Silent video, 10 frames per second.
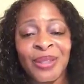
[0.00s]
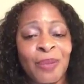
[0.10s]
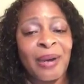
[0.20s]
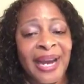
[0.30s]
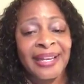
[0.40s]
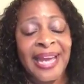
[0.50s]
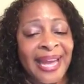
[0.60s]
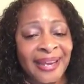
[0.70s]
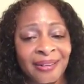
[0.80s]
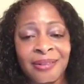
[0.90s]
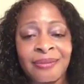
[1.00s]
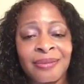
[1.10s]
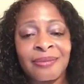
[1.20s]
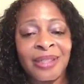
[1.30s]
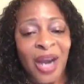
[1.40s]
Goodbye, and
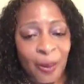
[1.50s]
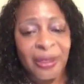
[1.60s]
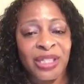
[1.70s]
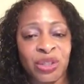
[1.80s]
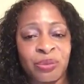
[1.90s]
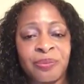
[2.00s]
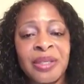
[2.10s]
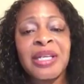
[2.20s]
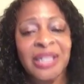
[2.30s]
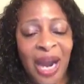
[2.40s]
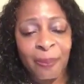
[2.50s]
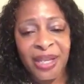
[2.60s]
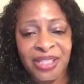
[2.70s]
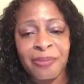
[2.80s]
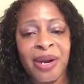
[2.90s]
God bless you. God
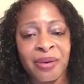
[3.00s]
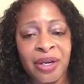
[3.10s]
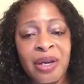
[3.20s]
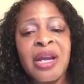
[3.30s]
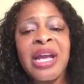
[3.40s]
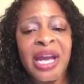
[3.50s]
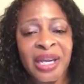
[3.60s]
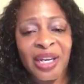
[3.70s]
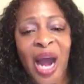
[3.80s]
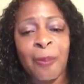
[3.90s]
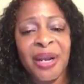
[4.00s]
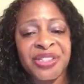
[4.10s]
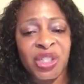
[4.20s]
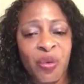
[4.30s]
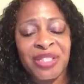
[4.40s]
bless America. And God
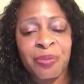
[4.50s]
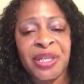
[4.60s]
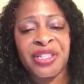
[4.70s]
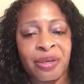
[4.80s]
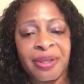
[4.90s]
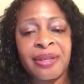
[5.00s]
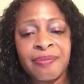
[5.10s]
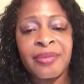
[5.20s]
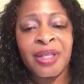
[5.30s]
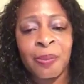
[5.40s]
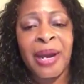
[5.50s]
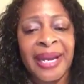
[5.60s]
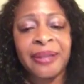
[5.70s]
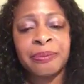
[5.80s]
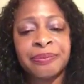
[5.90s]
bless the U.S. military.
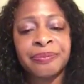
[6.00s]
Goodbye.